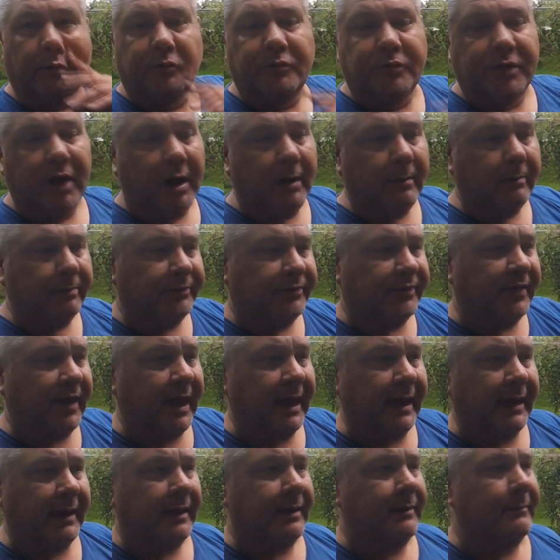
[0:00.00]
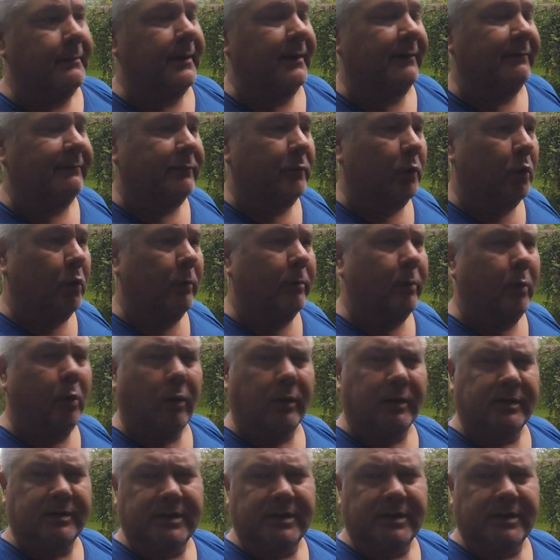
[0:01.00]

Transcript: dump site in my floorboard.